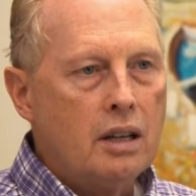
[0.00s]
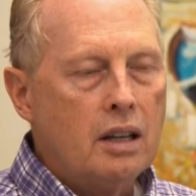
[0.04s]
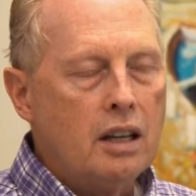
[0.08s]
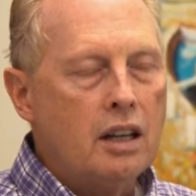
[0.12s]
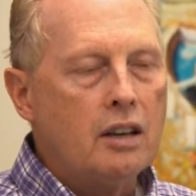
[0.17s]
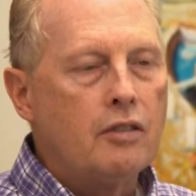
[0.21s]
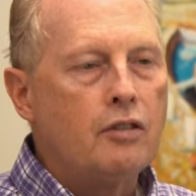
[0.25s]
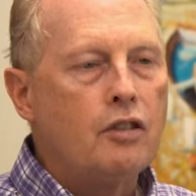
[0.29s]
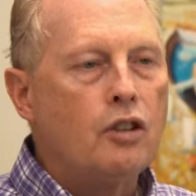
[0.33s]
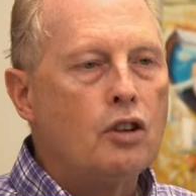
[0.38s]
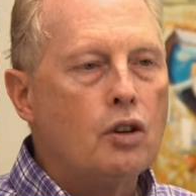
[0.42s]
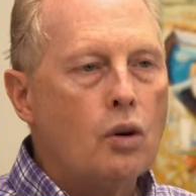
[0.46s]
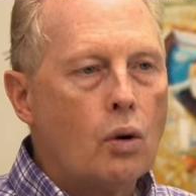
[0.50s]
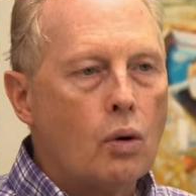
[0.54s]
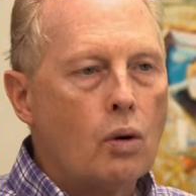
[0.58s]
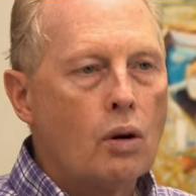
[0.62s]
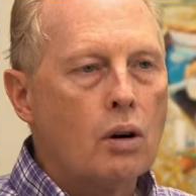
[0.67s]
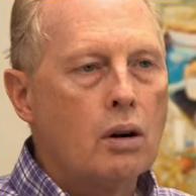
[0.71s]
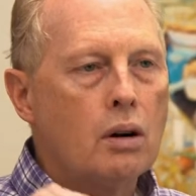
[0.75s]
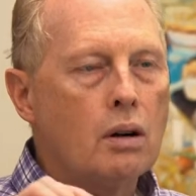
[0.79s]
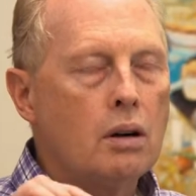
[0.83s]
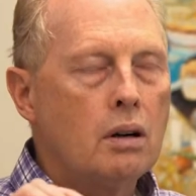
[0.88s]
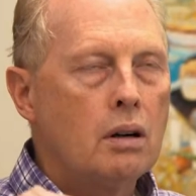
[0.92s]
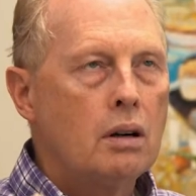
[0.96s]
If
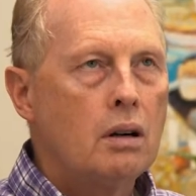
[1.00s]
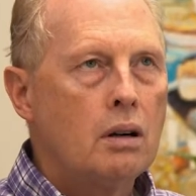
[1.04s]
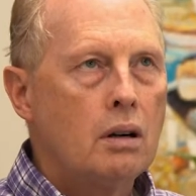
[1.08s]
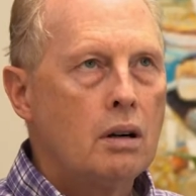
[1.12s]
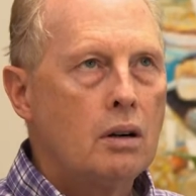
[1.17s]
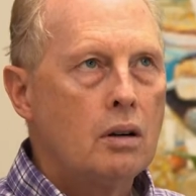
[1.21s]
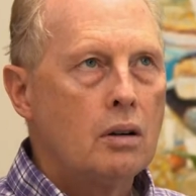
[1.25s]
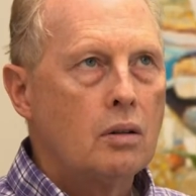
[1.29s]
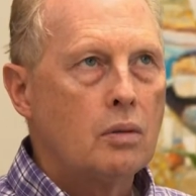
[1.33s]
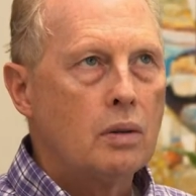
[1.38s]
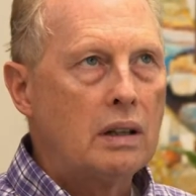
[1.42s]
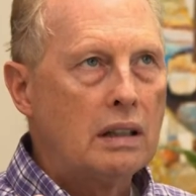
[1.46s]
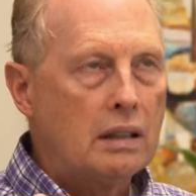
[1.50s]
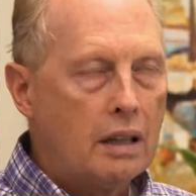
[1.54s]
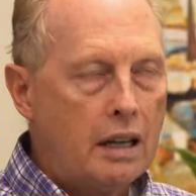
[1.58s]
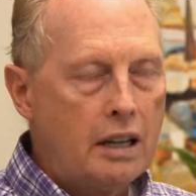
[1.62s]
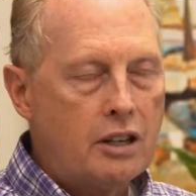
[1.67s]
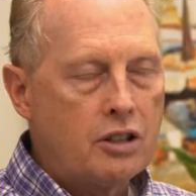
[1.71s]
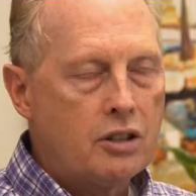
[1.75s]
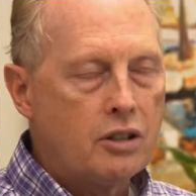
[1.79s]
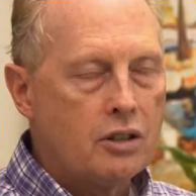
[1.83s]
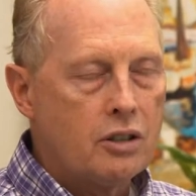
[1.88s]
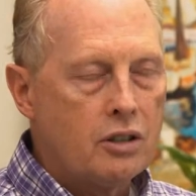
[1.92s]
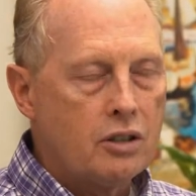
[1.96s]
your
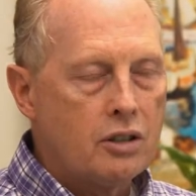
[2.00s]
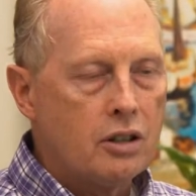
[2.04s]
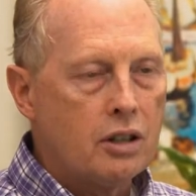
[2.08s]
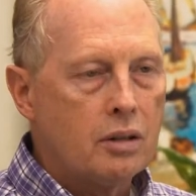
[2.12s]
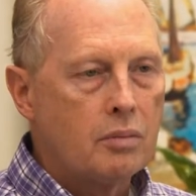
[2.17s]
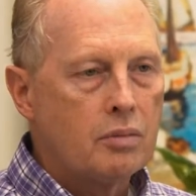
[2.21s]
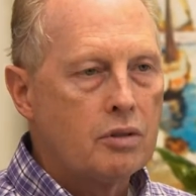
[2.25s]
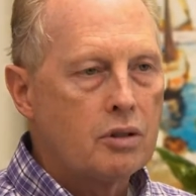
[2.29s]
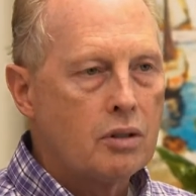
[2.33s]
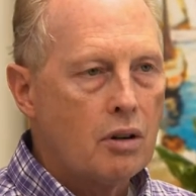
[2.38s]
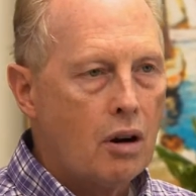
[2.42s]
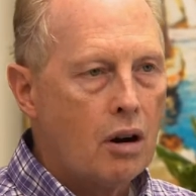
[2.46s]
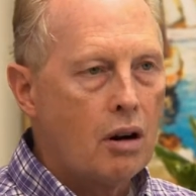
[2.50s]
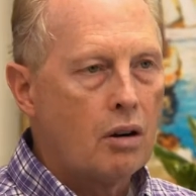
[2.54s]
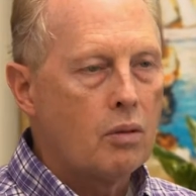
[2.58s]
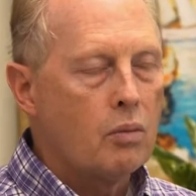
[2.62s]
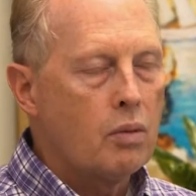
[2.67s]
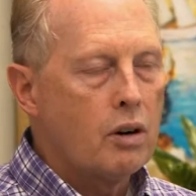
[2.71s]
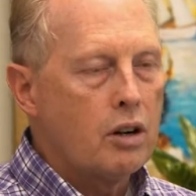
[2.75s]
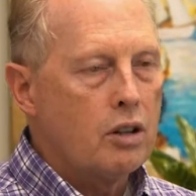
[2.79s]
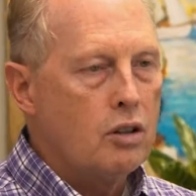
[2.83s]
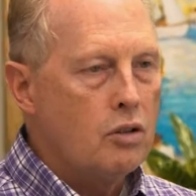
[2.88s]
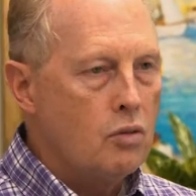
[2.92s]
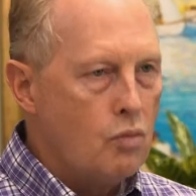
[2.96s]
relationships aren't
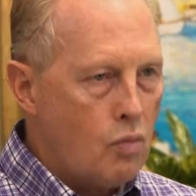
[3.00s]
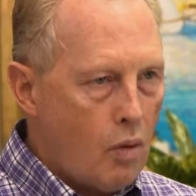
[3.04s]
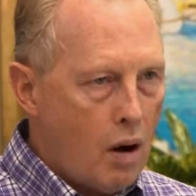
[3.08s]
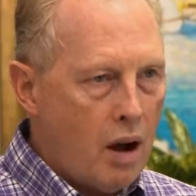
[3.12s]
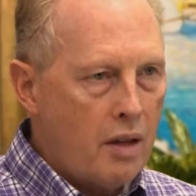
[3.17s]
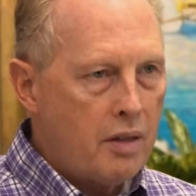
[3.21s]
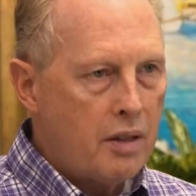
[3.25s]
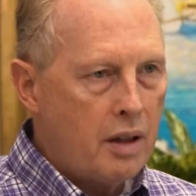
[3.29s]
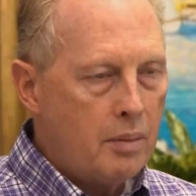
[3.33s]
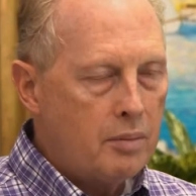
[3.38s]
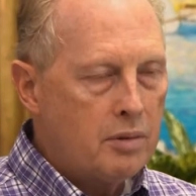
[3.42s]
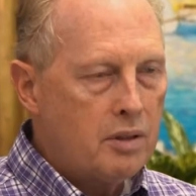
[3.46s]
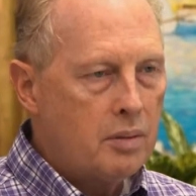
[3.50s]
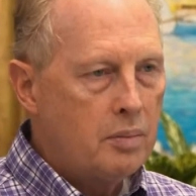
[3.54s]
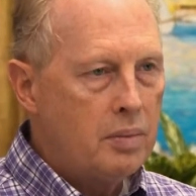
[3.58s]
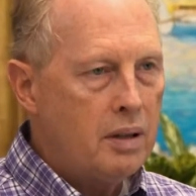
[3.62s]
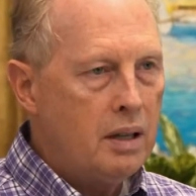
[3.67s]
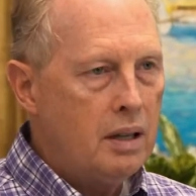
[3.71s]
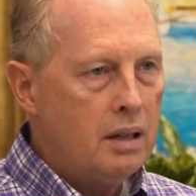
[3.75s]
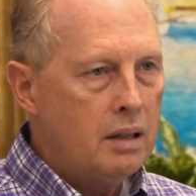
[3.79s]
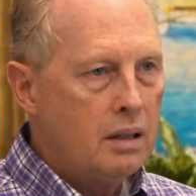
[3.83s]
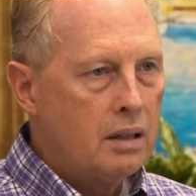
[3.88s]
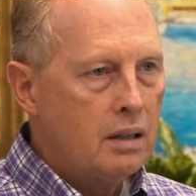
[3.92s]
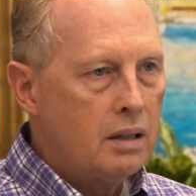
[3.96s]
where you want them to
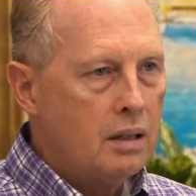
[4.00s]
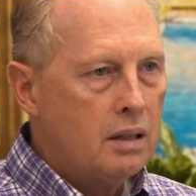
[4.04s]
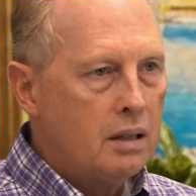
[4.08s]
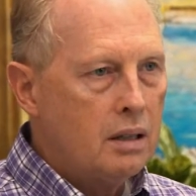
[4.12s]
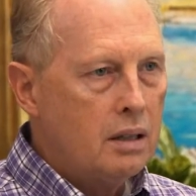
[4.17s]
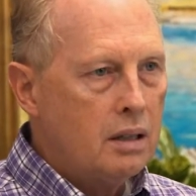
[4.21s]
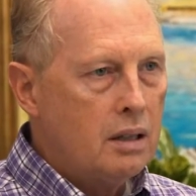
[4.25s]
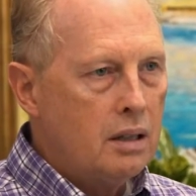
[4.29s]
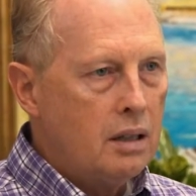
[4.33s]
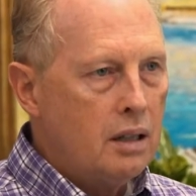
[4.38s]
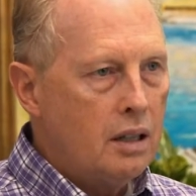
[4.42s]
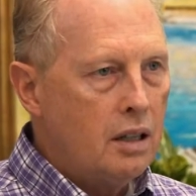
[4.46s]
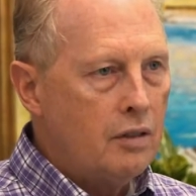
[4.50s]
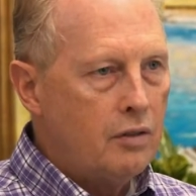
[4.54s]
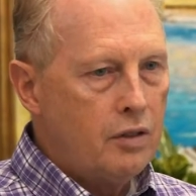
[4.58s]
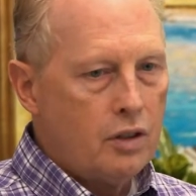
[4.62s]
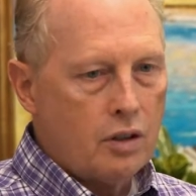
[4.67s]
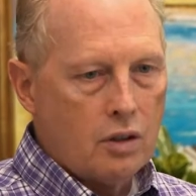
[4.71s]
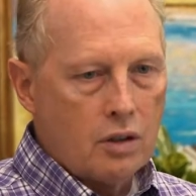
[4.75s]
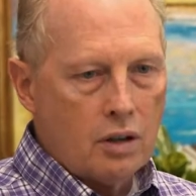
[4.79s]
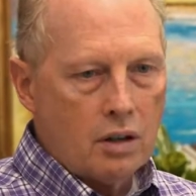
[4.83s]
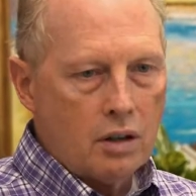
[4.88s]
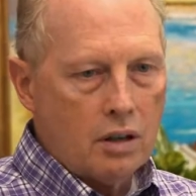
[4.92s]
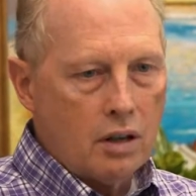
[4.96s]
be, if
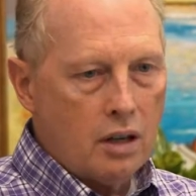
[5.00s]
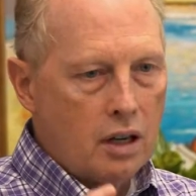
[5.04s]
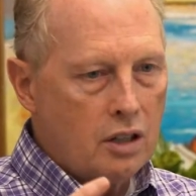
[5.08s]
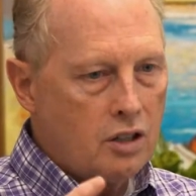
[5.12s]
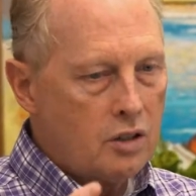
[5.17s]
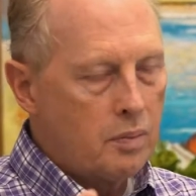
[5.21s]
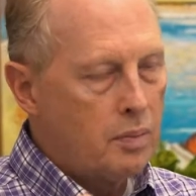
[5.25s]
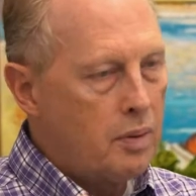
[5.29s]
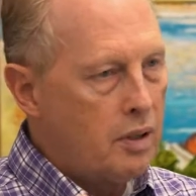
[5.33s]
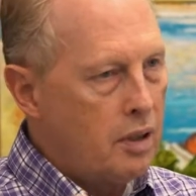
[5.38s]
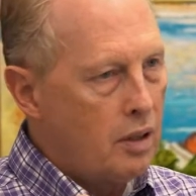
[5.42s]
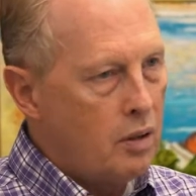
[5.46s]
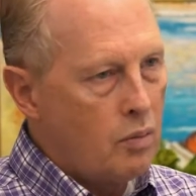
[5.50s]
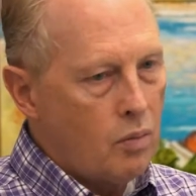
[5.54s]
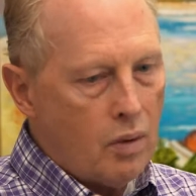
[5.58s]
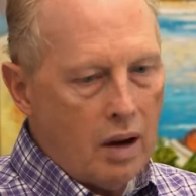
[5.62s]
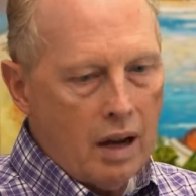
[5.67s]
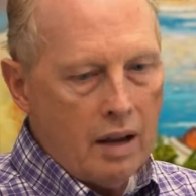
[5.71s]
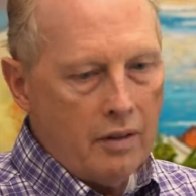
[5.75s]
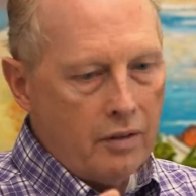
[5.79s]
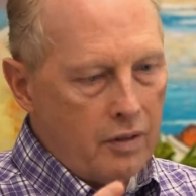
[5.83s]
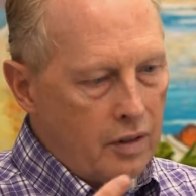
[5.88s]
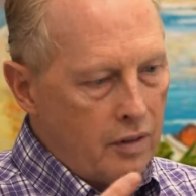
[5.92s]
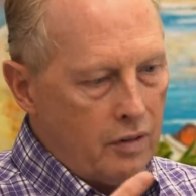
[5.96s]
your husband and
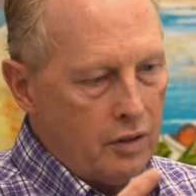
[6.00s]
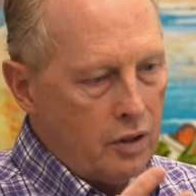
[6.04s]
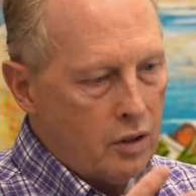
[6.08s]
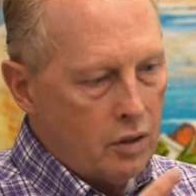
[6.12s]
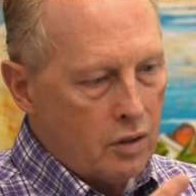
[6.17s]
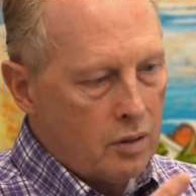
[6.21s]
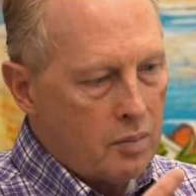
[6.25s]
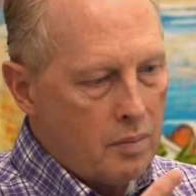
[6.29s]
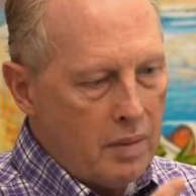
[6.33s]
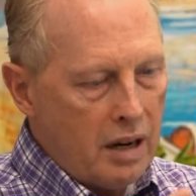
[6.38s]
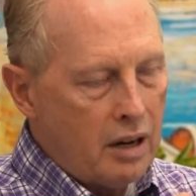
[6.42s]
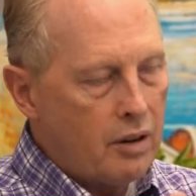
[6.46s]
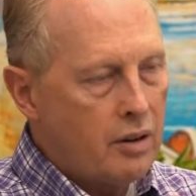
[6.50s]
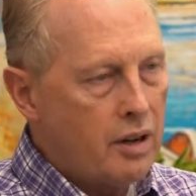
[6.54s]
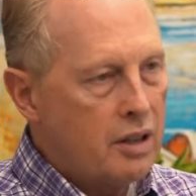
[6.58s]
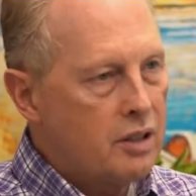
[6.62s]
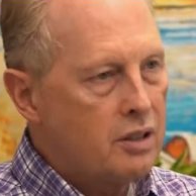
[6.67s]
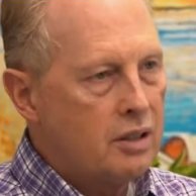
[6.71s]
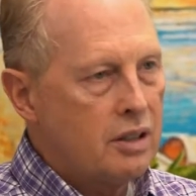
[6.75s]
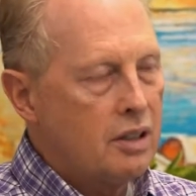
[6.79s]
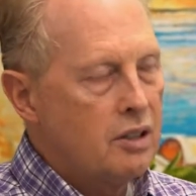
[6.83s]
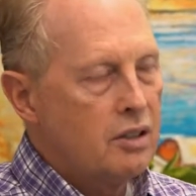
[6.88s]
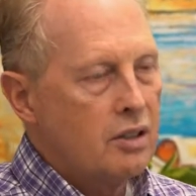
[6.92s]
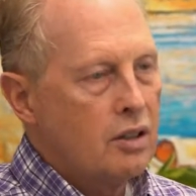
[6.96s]
wife, if your
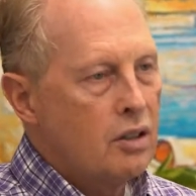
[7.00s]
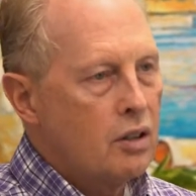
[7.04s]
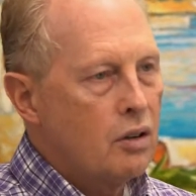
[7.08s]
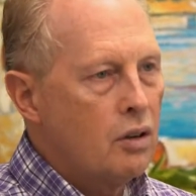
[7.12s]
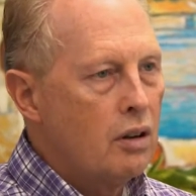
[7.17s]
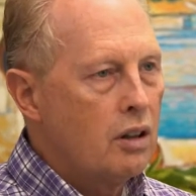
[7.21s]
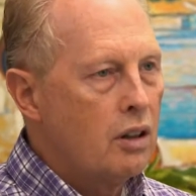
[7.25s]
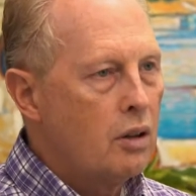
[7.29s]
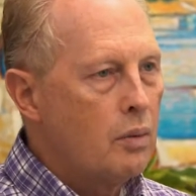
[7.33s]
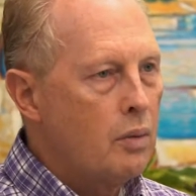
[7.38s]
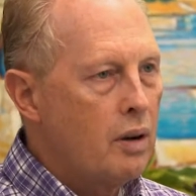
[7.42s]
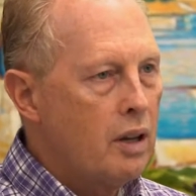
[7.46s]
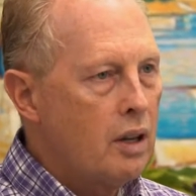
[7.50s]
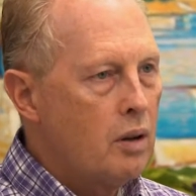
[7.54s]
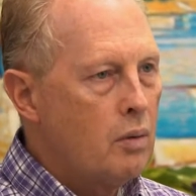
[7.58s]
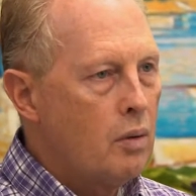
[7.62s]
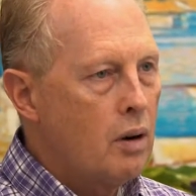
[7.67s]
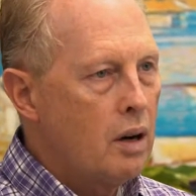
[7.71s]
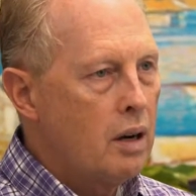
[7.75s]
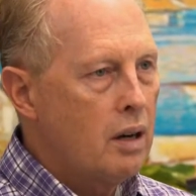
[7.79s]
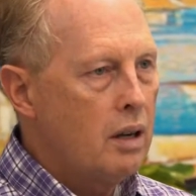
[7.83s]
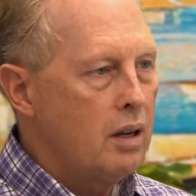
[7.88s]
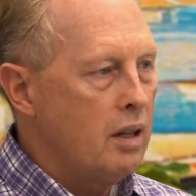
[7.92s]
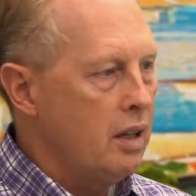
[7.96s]
marriage isn't going the way you
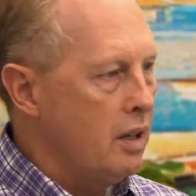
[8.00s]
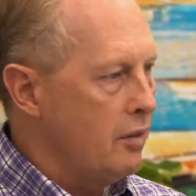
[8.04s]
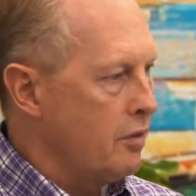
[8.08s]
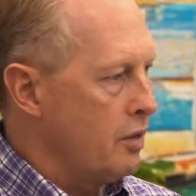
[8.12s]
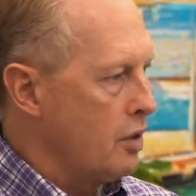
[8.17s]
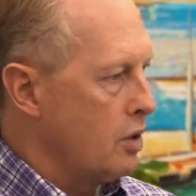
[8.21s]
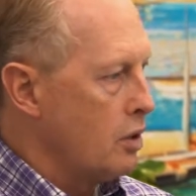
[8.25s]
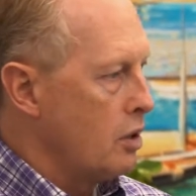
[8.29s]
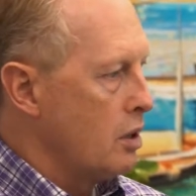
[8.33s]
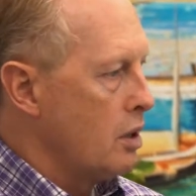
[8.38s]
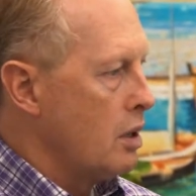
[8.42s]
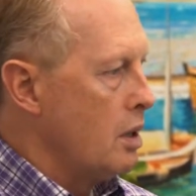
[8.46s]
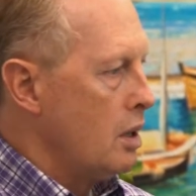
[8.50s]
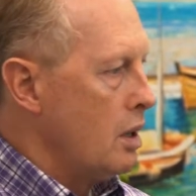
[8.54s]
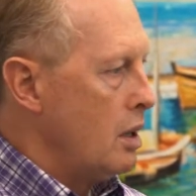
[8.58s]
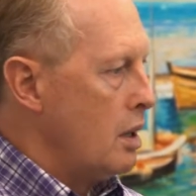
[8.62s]
want it, if your